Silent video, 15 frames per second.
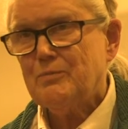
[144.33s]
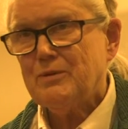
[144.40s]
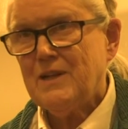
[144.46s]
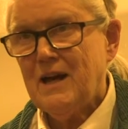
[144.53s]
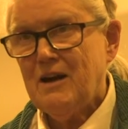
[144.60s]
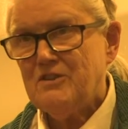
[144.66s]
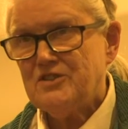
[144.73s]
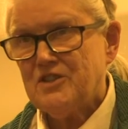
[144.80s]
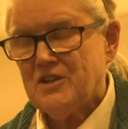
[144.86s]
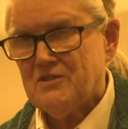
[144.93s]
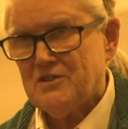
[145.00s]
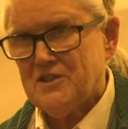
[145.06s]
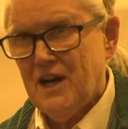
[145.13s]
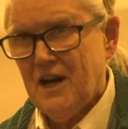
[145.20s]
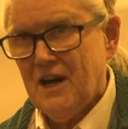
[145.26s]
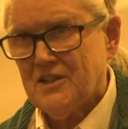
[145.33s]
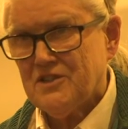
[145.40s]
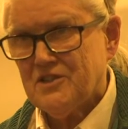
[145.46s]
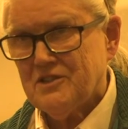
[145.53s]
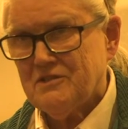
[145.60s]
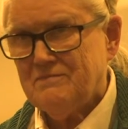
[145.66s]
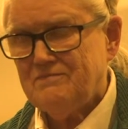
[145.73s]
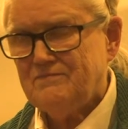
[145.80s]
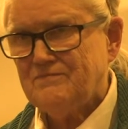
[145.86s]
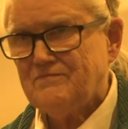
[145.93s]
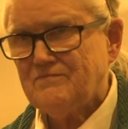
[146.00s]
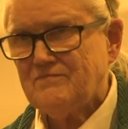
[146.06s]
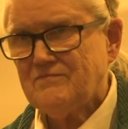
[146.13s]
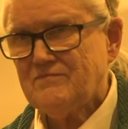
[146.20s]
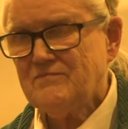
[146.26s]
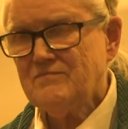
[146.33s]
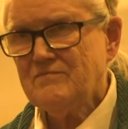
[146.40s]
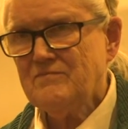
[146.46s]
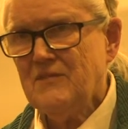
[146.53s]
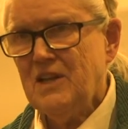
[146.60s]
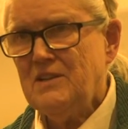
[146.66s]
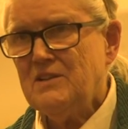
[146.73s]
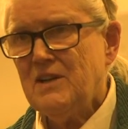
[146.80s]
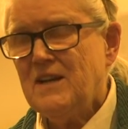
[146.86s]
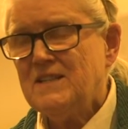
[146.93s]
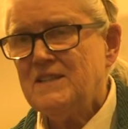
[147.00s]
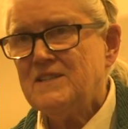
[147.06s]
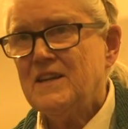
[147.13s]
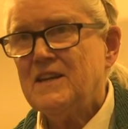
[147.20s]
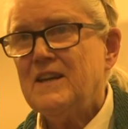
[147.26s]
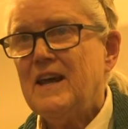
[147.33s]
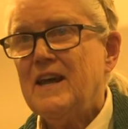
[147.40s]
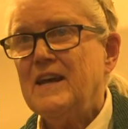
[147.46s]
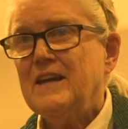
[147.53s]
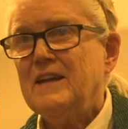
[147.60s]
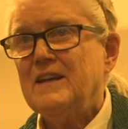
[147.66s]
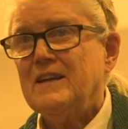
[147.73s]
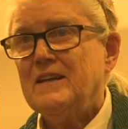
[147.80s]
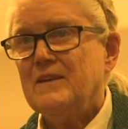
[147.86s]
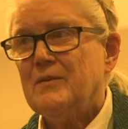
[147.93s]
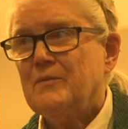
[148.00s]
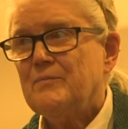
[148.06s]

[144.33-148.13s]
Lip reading: Plowshares action in 1980,